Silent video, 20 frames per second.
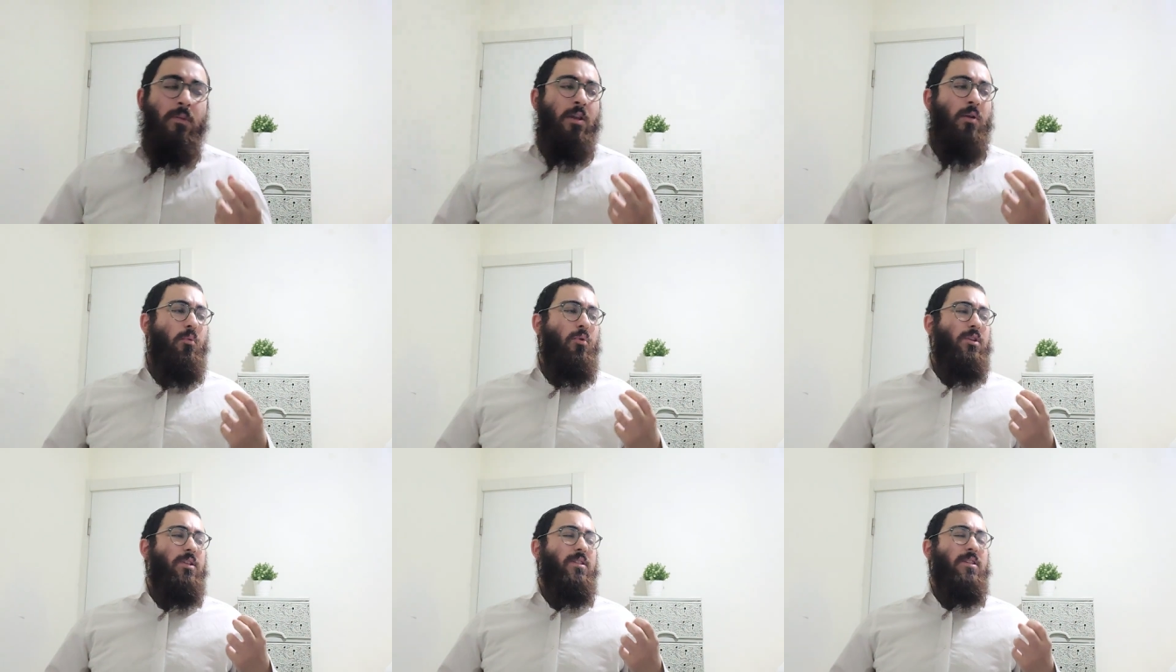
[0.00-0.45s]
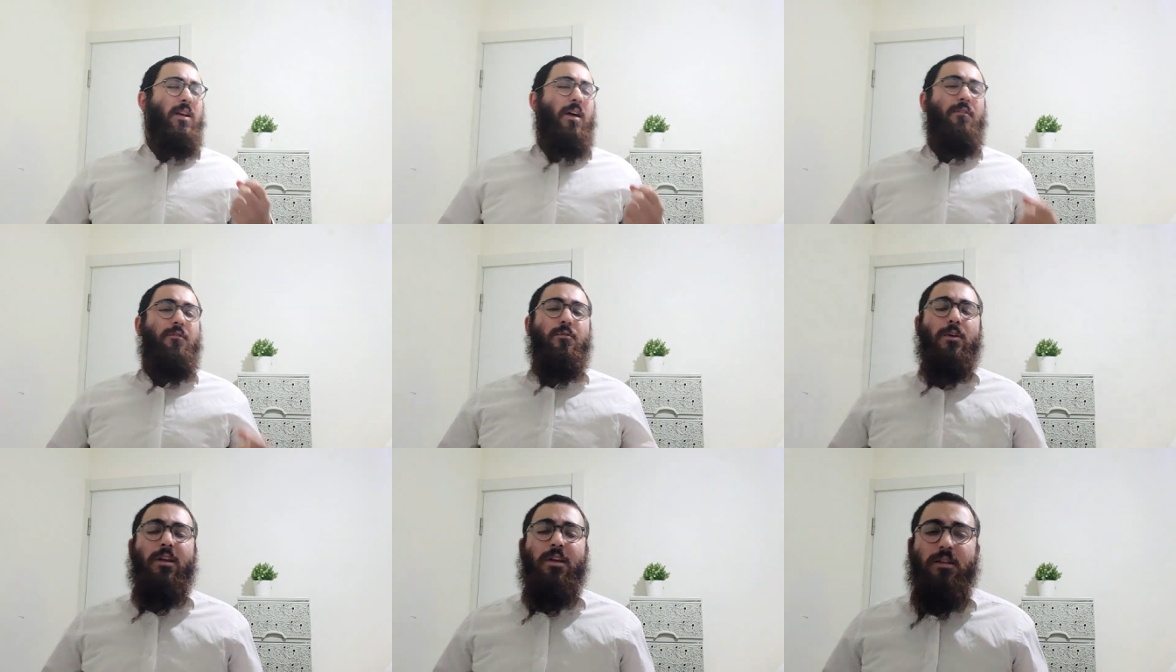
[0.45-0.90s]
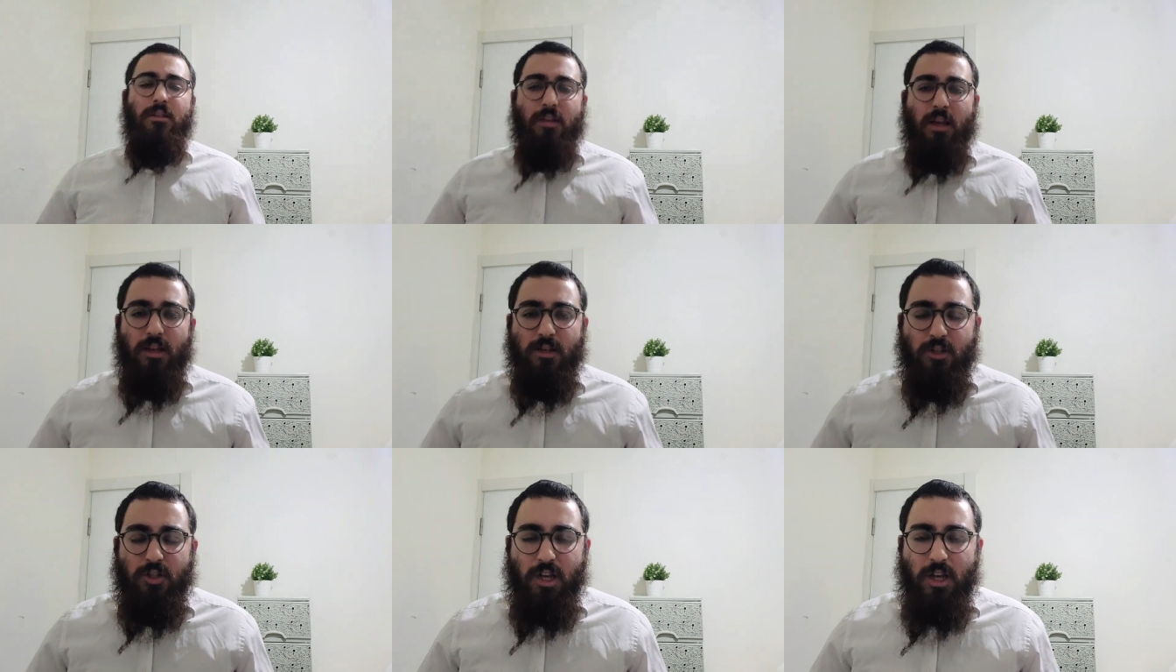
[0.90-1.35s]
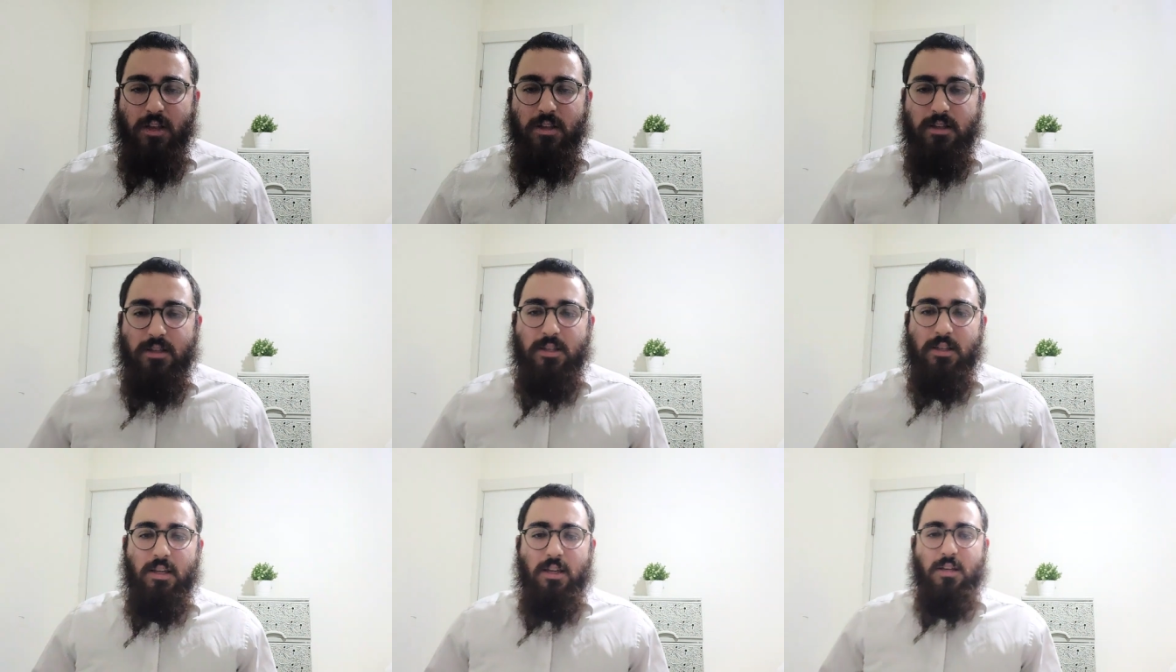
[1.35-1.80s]
where suffering and, and
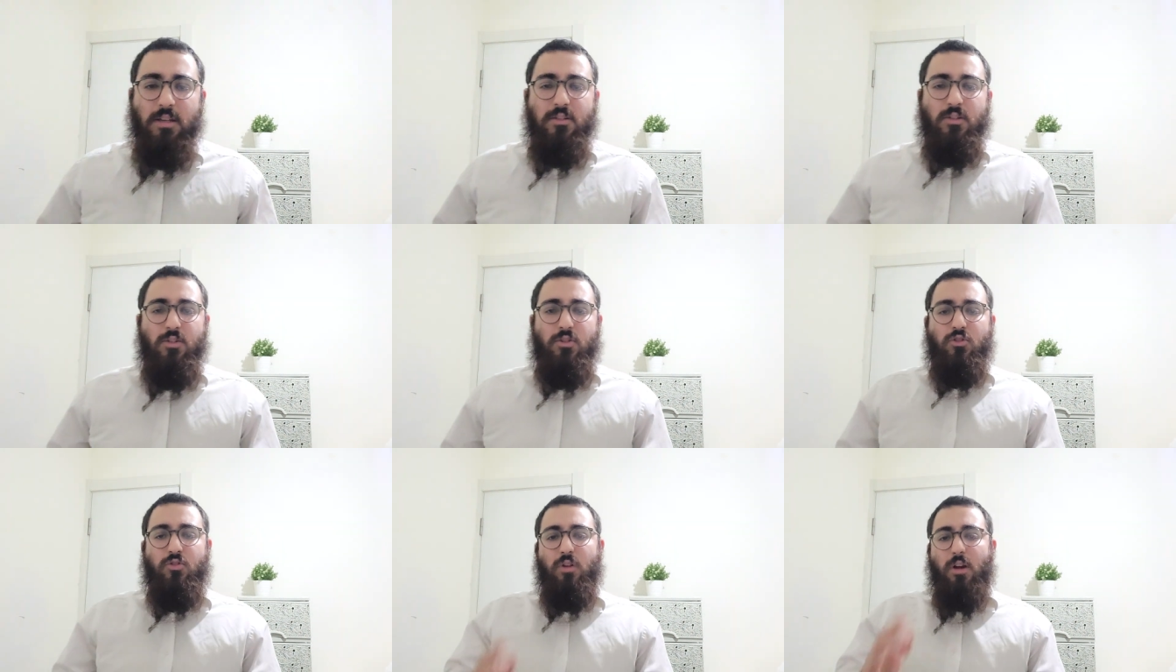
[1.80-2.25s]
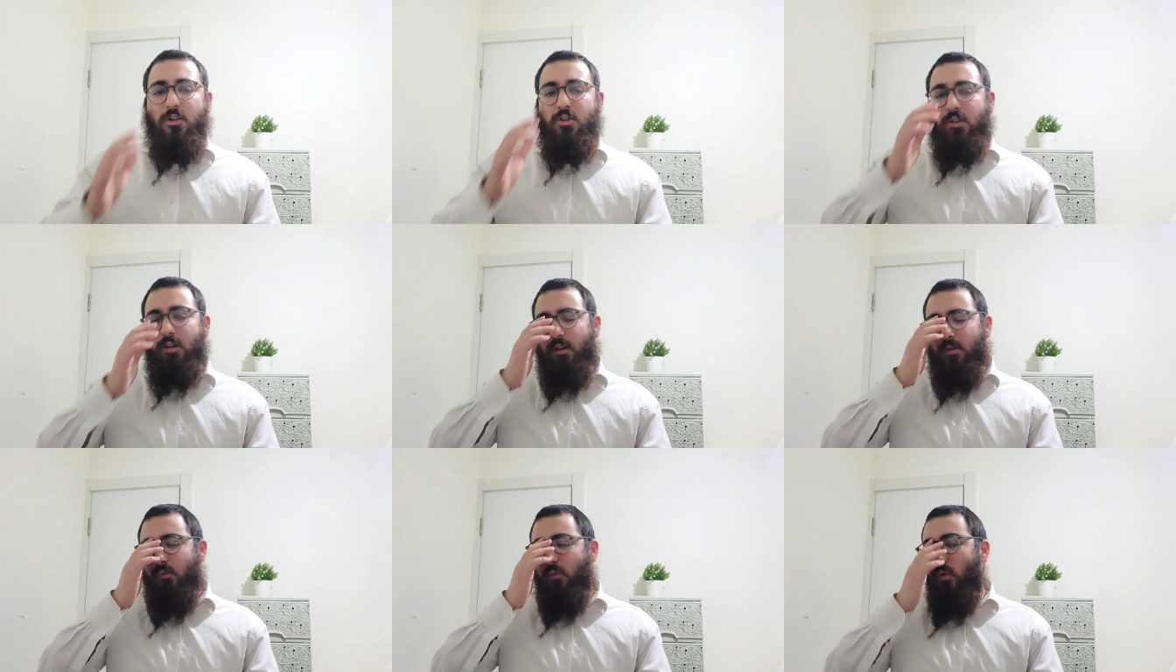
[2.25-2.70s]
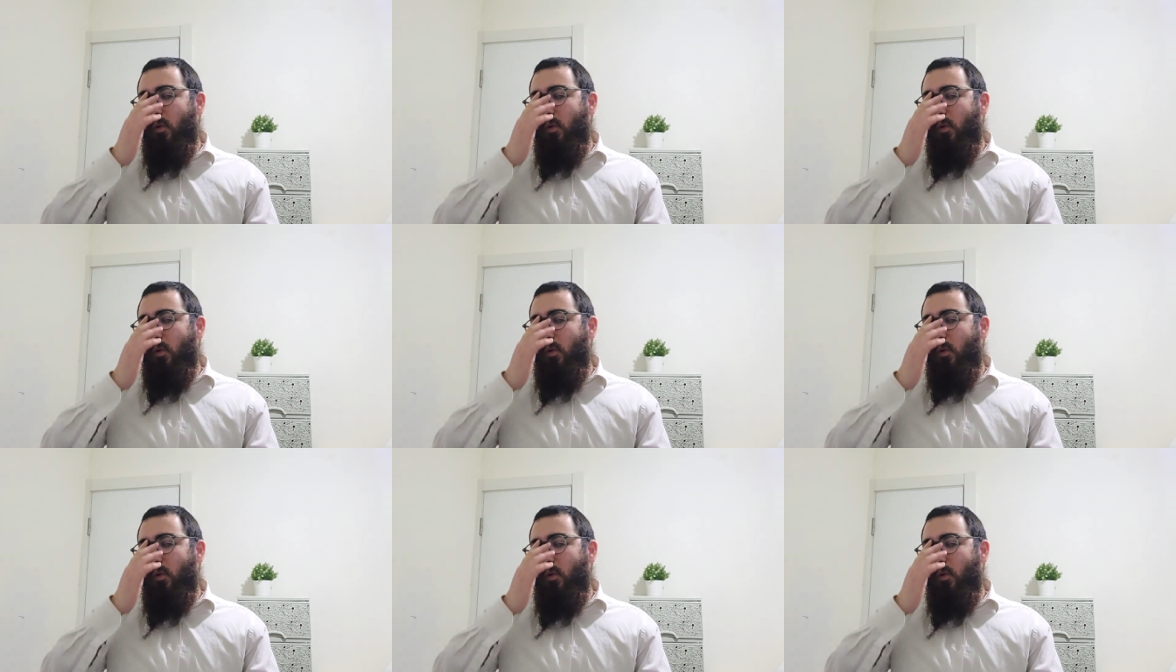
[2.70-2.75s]
jealousy and destruction and